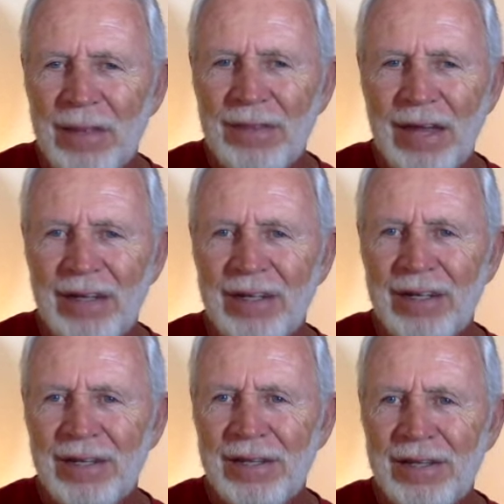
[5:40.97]
that
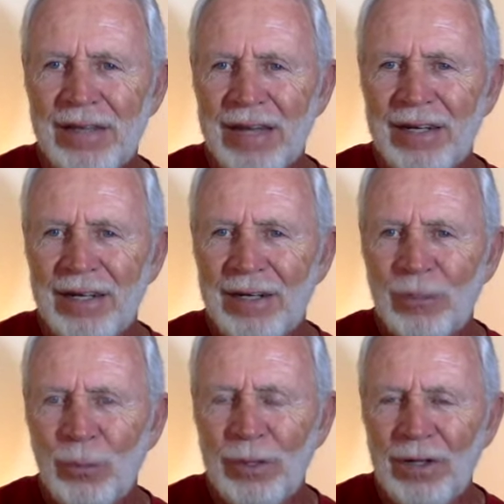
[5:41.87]
that
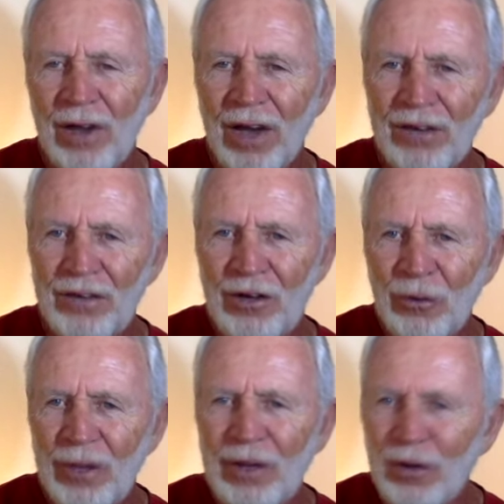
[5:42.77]
when God
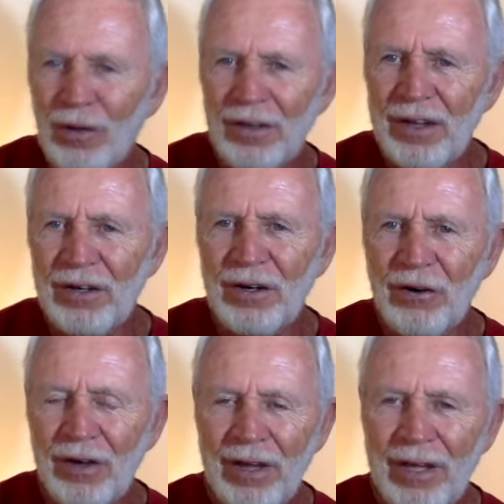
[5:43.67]
decreed all that he
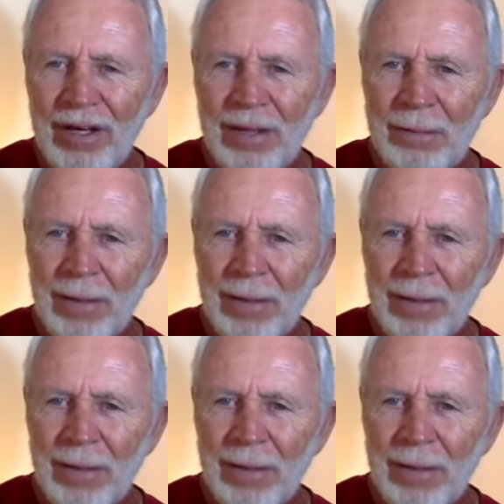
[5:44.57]
decreed,